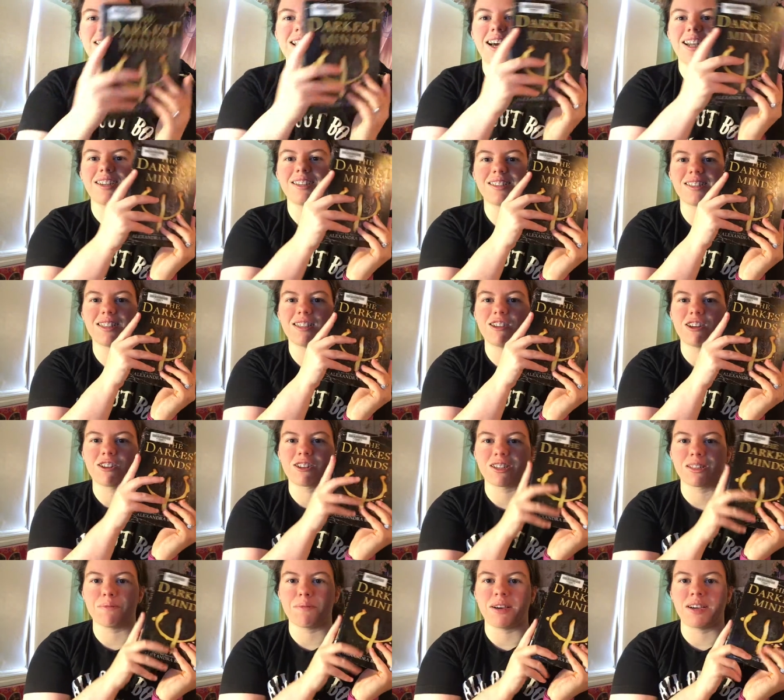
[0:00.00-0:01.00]
and that is The
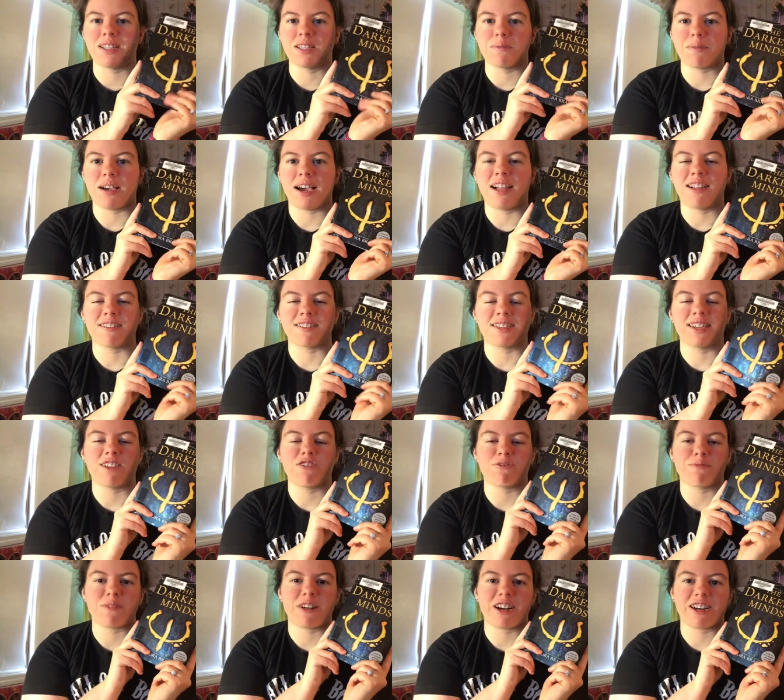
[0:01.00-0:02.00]
Darkest Minds by
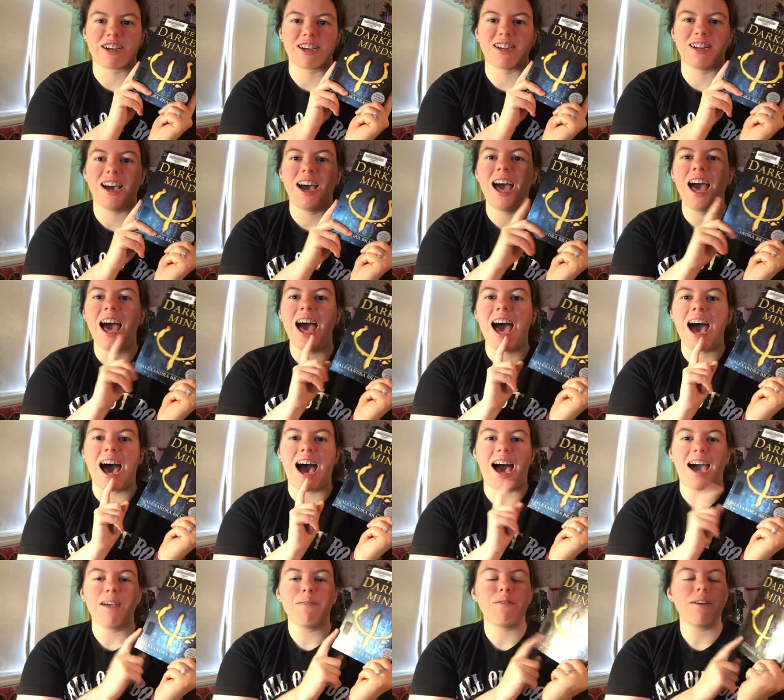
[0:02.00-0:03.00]
Alexandra Bracken.
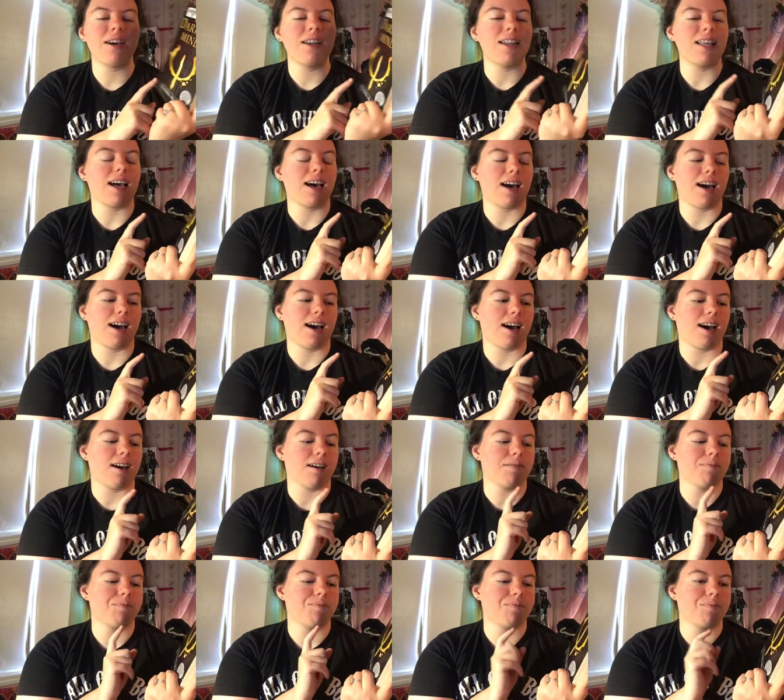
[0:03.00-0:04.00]
I read,
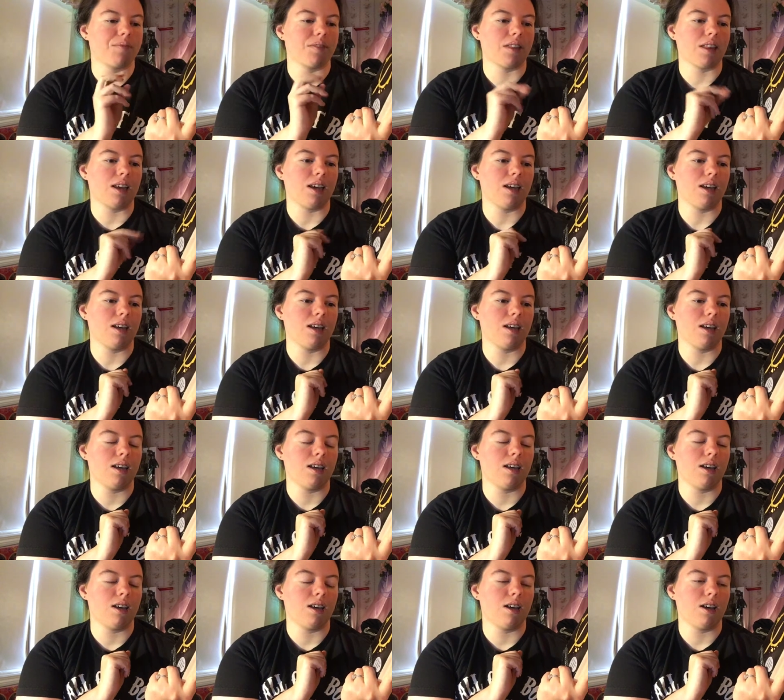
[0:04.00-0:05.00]
uh,
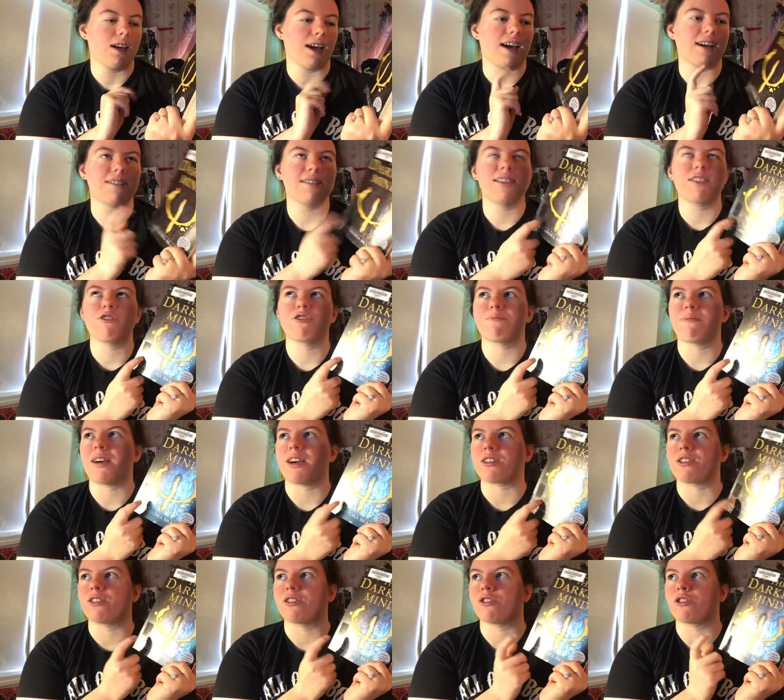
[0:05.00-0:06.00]
Alexandra
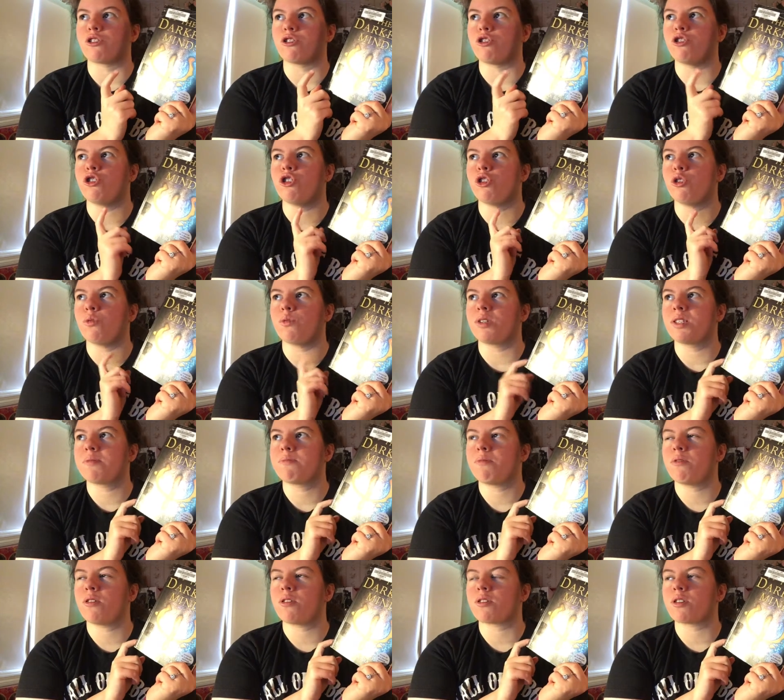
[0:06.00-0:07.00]
Bracken's
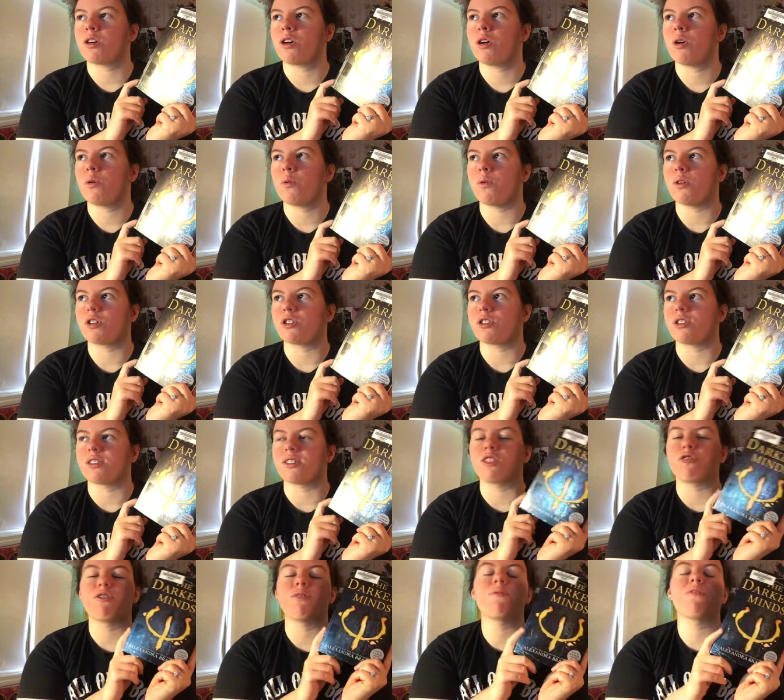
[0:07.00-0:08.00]
newest book, which is
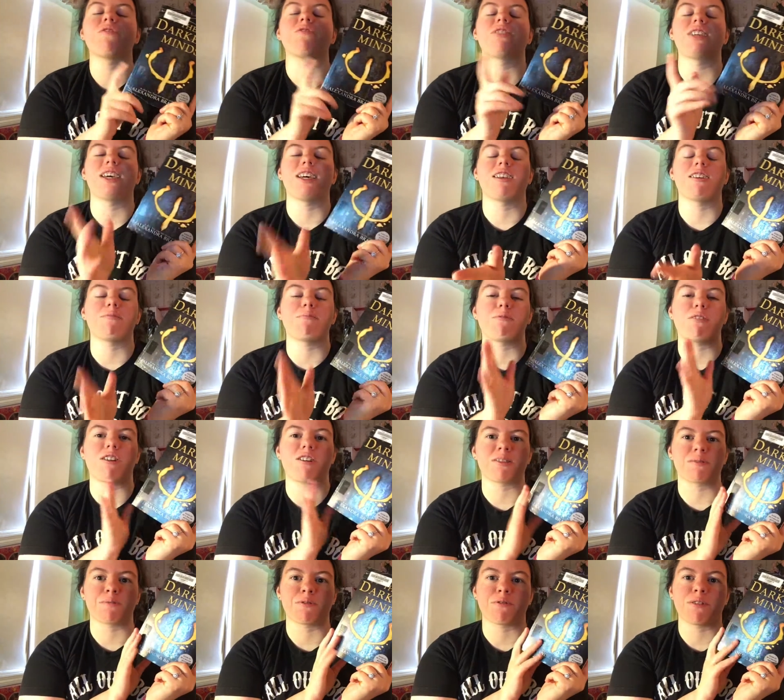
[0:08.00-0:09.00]
The Dreadful Tale of
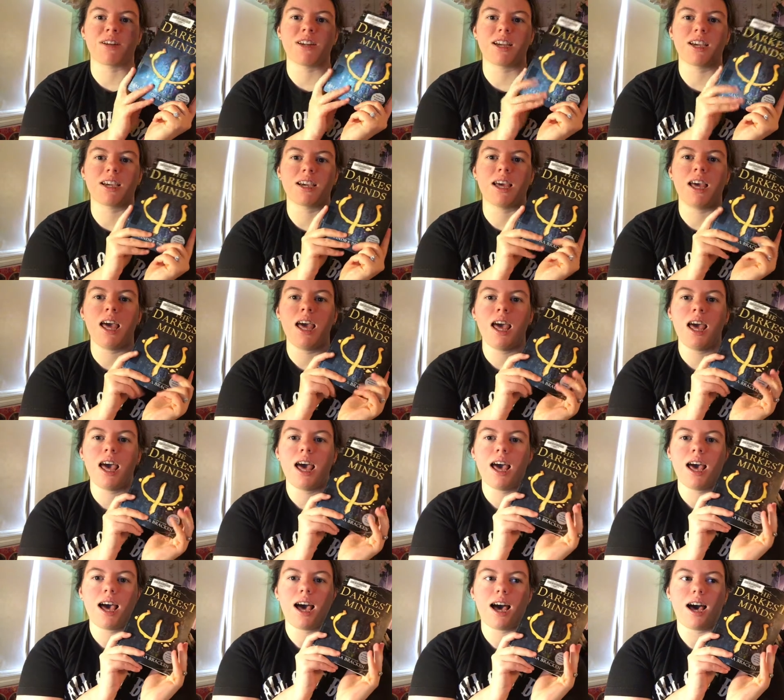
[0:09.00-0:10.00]
Prosper Redding.
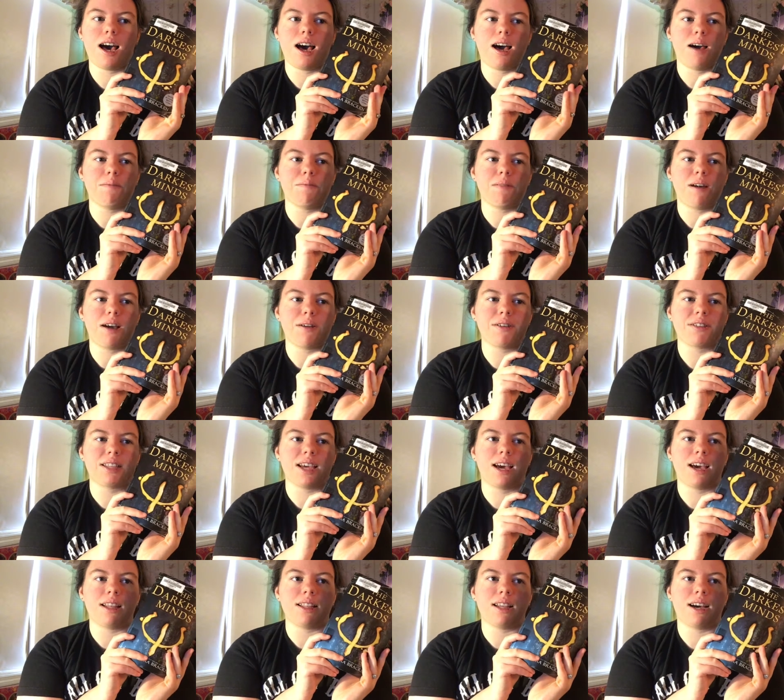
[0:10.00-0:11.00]
Um, I read
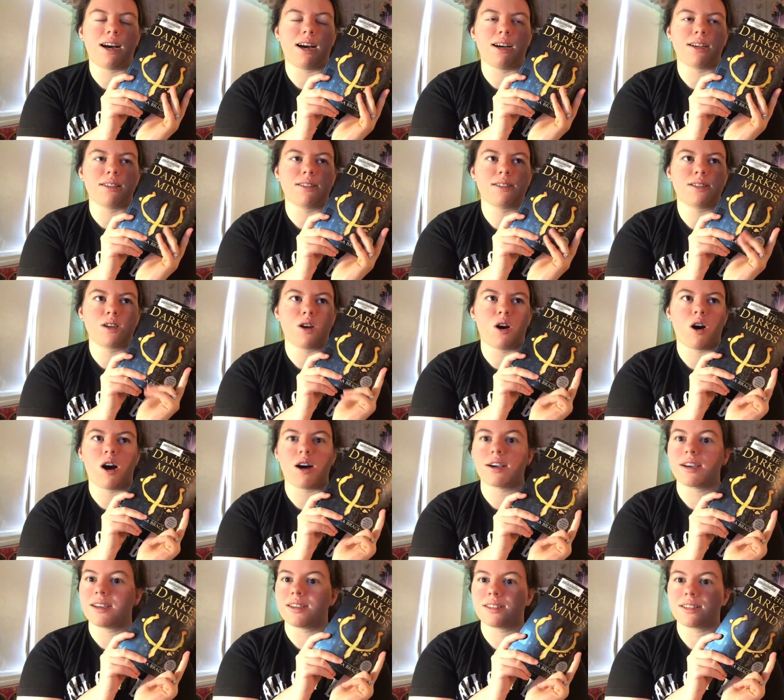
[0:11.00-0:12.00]
that last
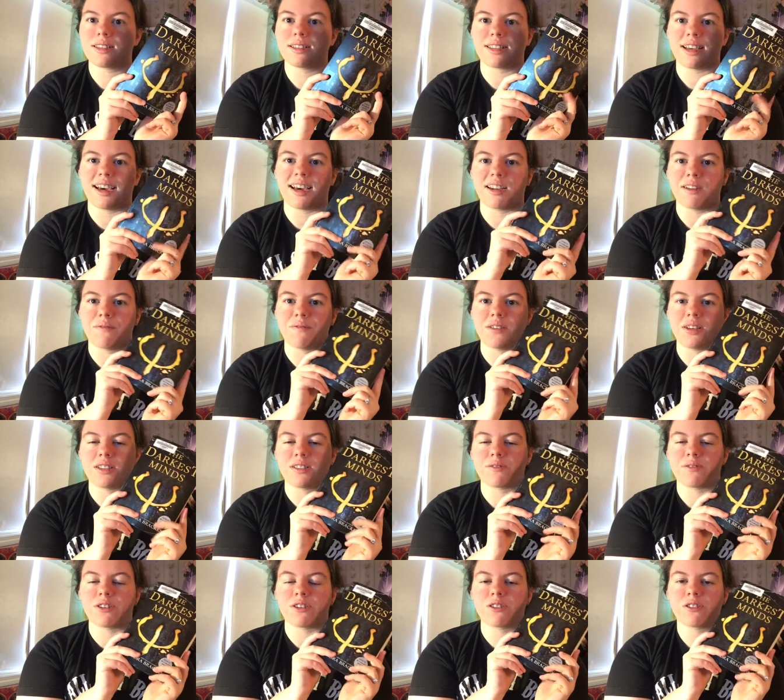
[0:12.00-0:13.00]
August because I had an
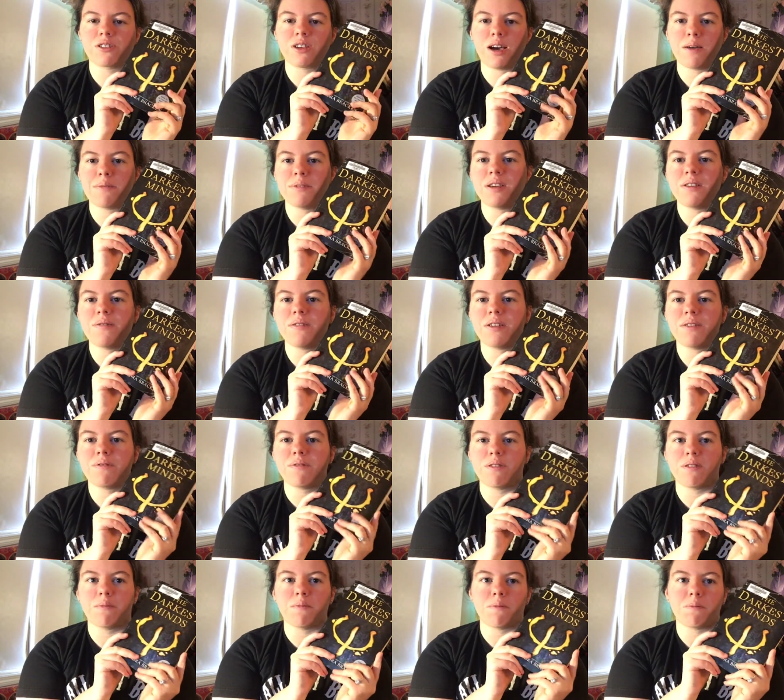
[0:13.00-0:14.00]
advanced reader's copy of it
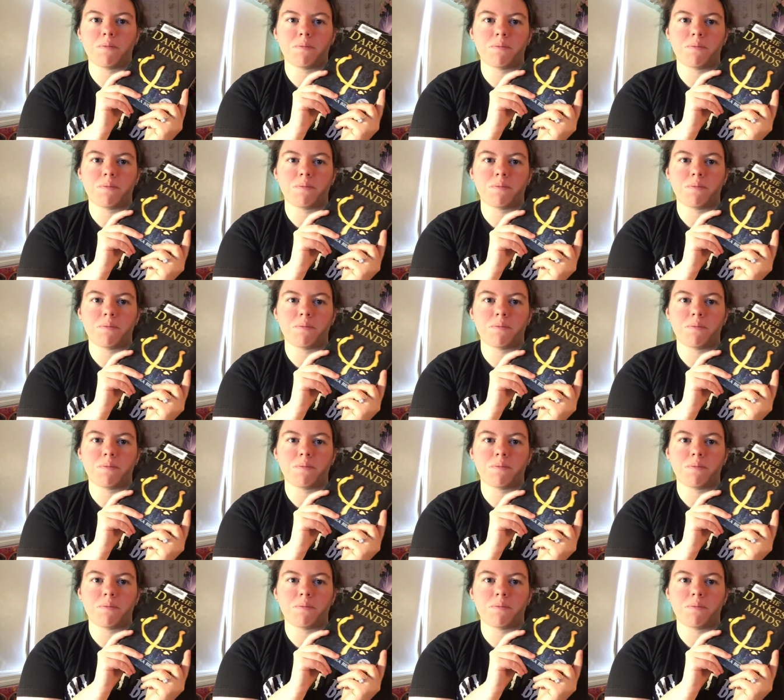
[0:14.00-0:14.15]
from